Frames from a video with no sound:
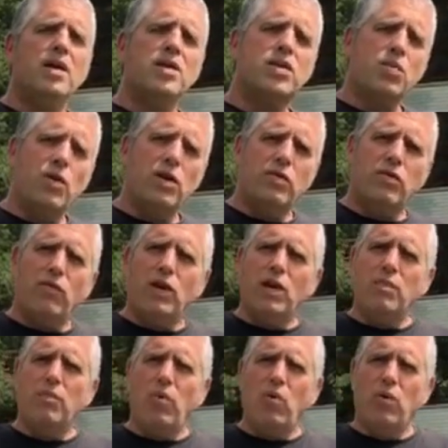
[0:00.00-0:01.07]
So one of the really
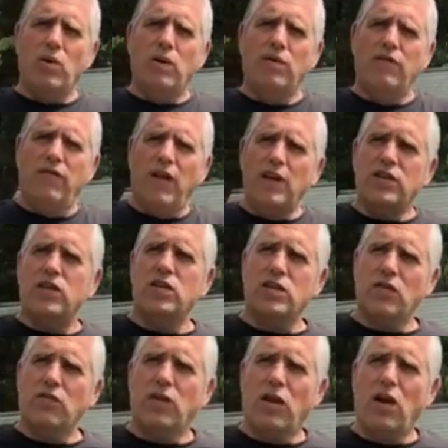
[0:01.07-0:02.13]
important features
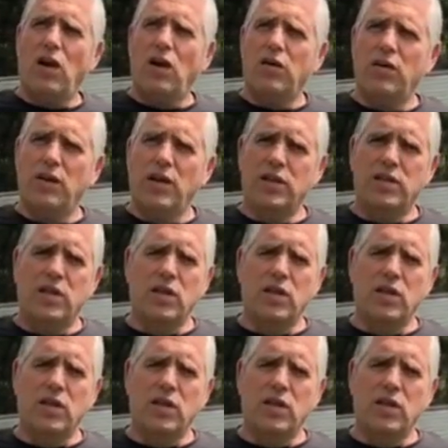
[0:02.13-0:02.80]
of the garden is